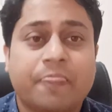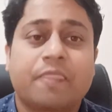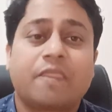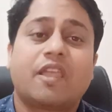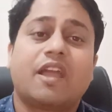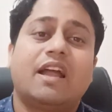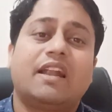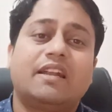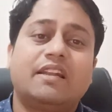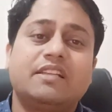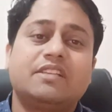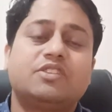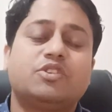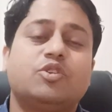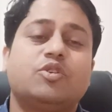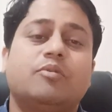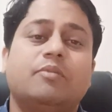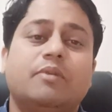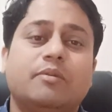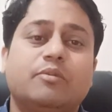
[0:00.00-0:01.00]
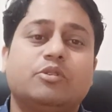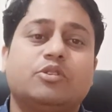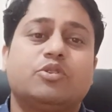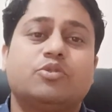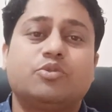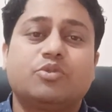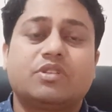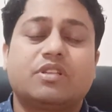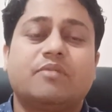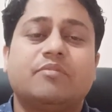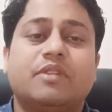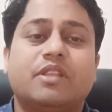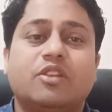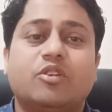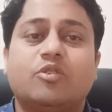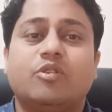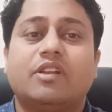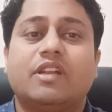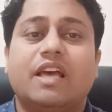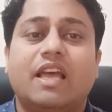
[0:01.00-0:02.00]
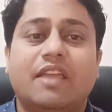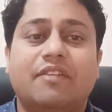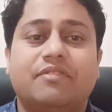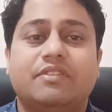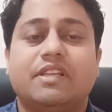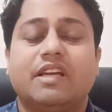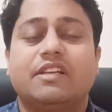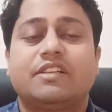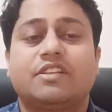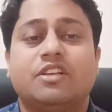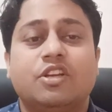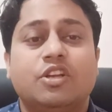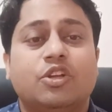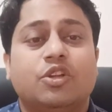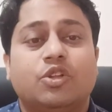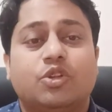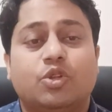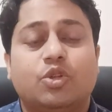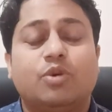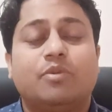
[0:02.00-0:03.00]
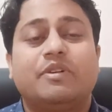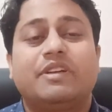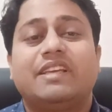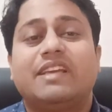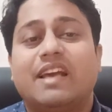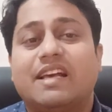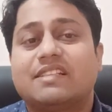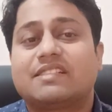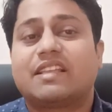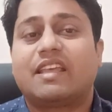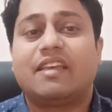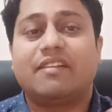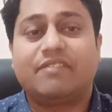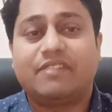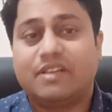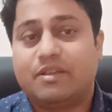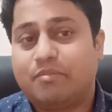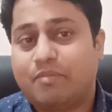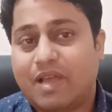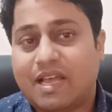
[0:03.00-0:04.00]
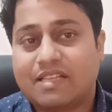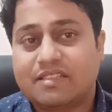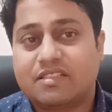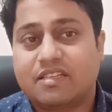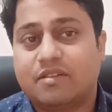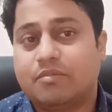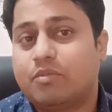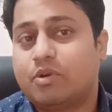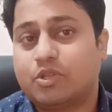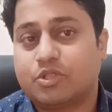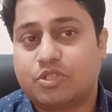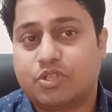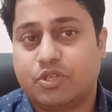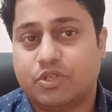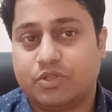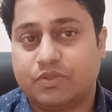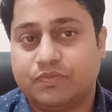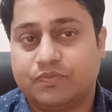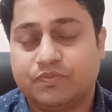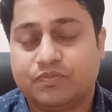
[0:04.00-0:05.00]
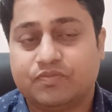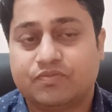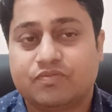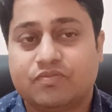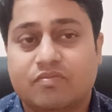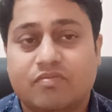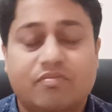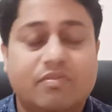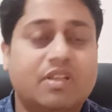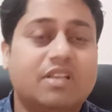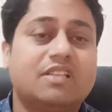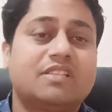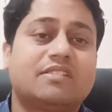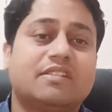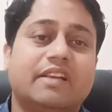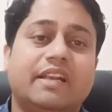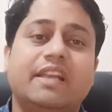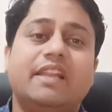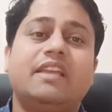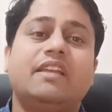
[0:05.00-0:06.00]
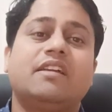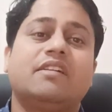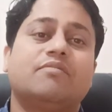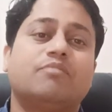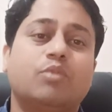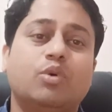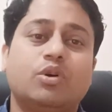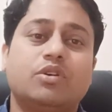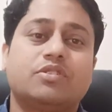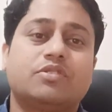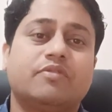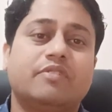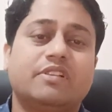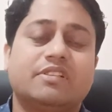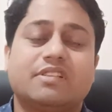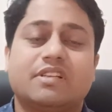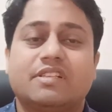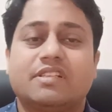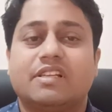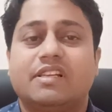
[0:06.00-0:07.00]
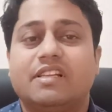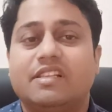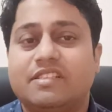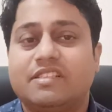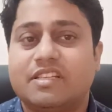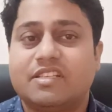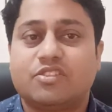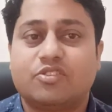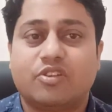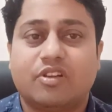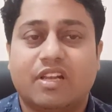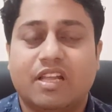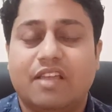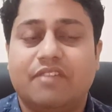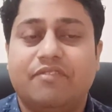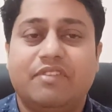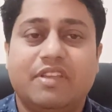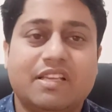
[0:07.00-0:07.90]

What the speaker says: At least you will be able to do something in your life that nobody has ever imagined about you. Because reading books will certainly change your life.